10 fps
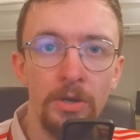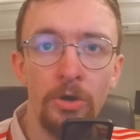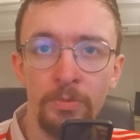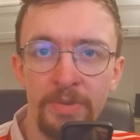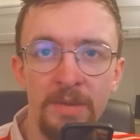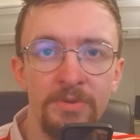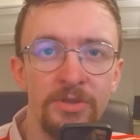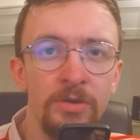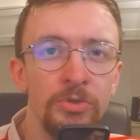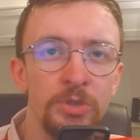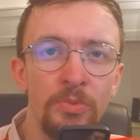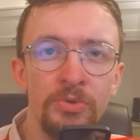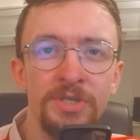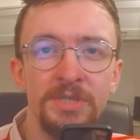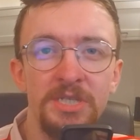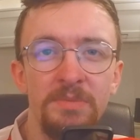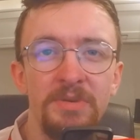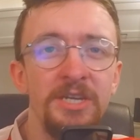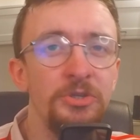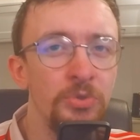On paper though, Sporting
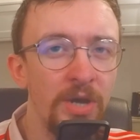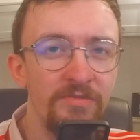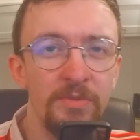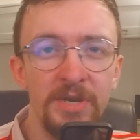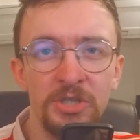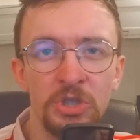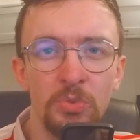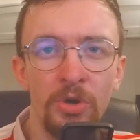CP do have the better squad,